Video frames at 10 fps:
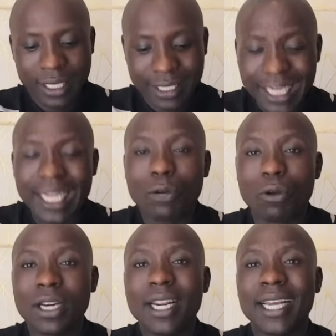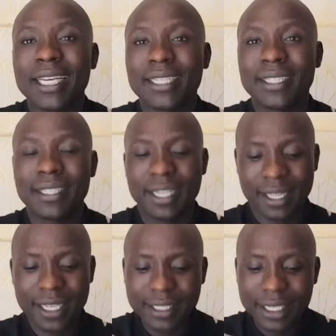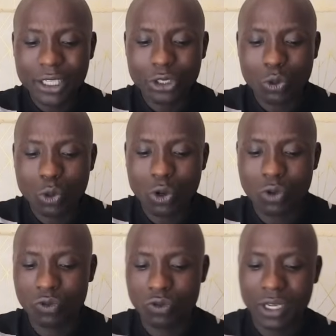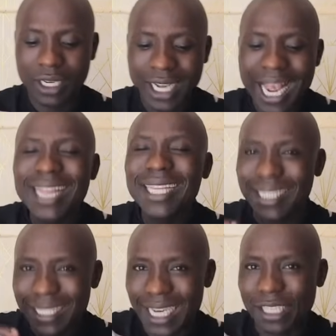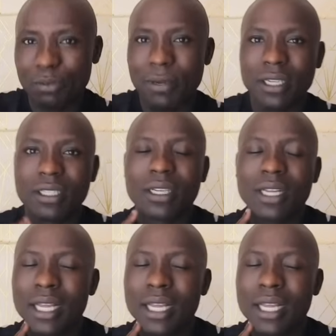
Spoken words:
The second one is this issue of Rigathi's statement